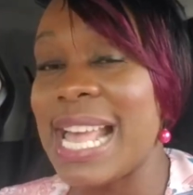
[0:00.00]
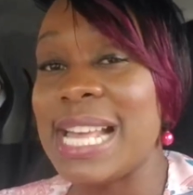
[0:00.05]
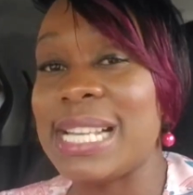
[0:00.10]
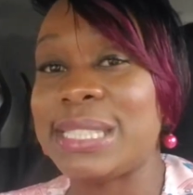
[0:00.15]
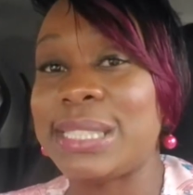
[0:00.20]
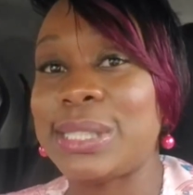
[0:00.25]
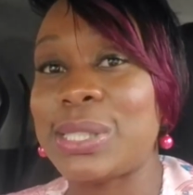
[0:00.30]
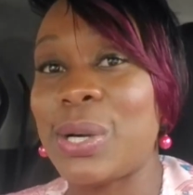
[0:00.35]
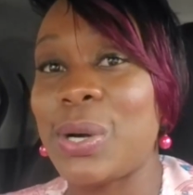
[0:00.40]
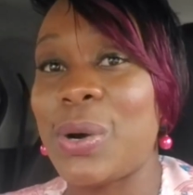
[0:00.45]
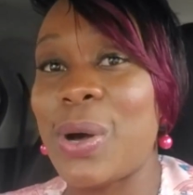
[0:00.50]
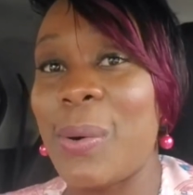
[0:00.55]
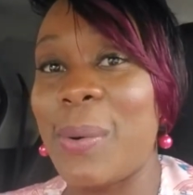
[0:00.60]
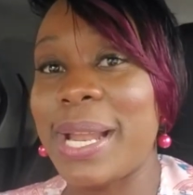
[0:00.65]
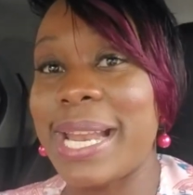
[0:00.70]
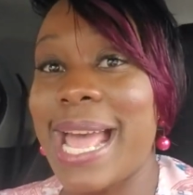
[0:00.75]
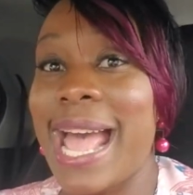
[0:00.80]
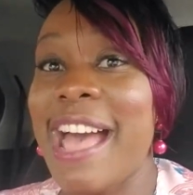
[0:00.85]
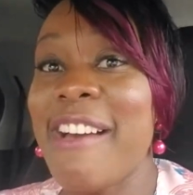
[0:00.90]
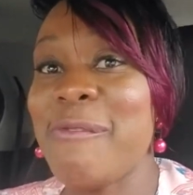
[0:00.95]
So
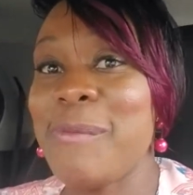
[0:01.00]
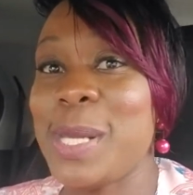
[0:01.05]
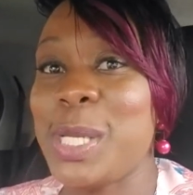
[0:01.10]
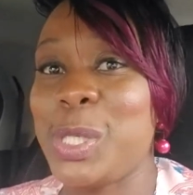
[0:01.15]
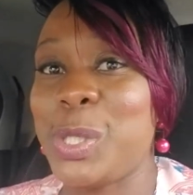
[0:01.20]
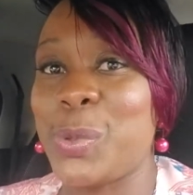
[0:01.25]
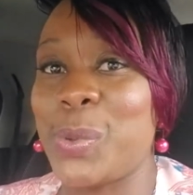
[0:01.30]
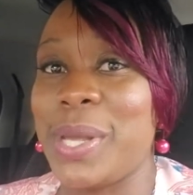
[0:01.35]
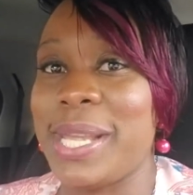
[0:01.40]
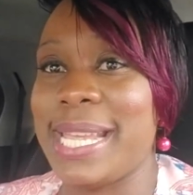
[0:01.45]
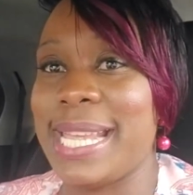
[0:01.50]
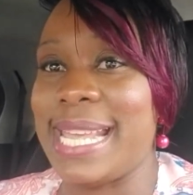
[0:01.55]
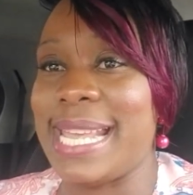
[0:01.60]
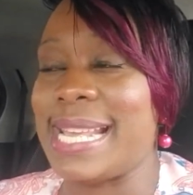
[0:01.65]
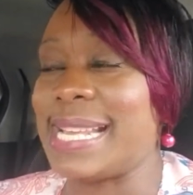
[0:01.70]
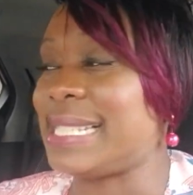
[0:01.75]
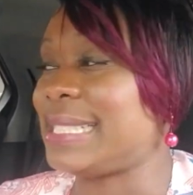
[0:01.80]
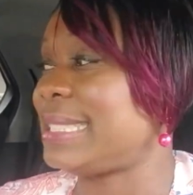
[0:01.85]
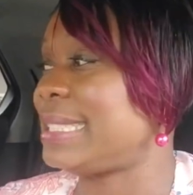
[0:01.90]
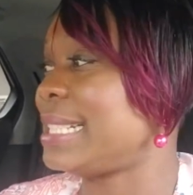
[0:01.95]
what I've been doing
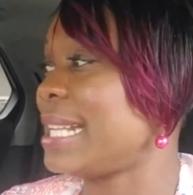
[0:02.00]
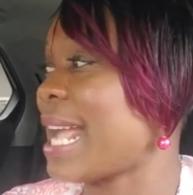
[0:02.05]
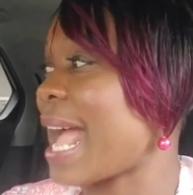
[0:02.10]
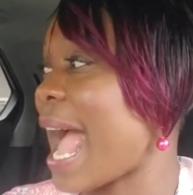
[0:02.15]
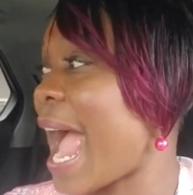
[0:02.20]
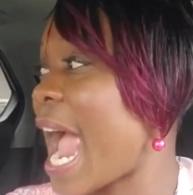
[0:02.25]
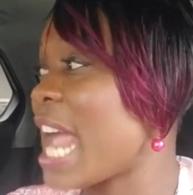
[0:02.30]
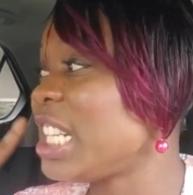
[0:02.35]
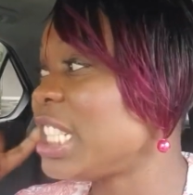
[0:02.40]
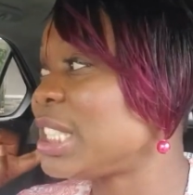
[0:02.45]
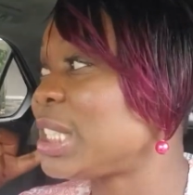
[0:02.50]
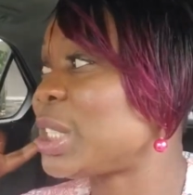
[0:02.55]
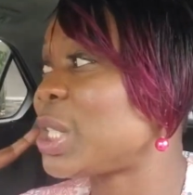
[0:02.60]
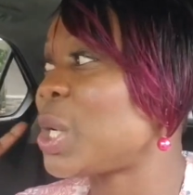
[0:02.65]
is I just